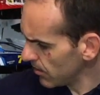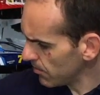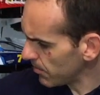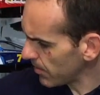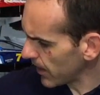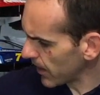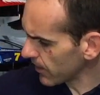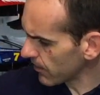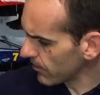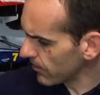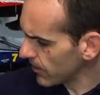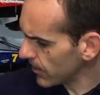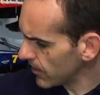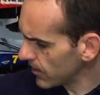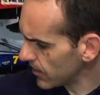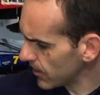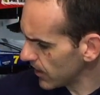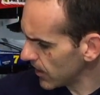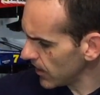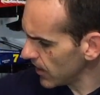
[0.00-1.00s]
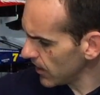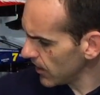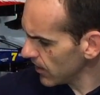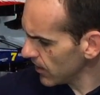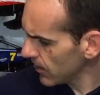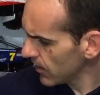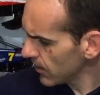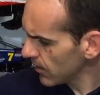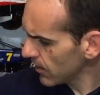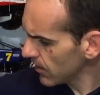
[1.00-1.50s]
background there.
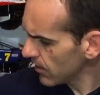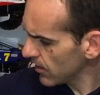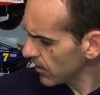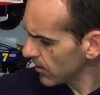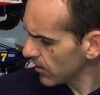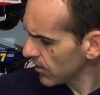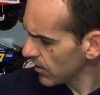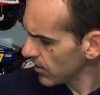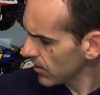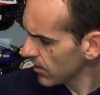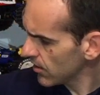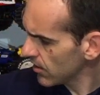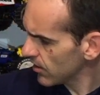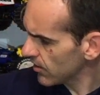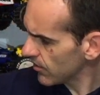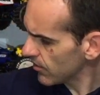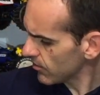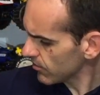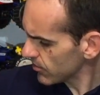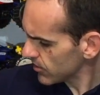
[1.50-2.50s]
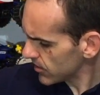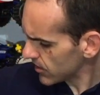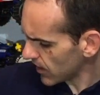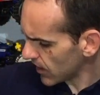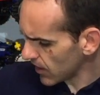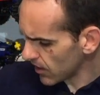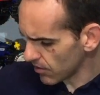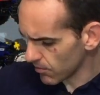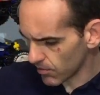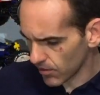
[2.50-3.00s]
It'll
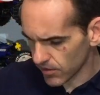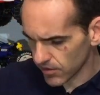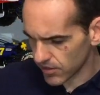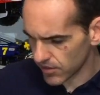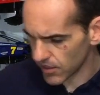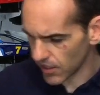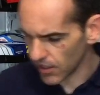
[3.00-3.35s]
stay, it won't stay,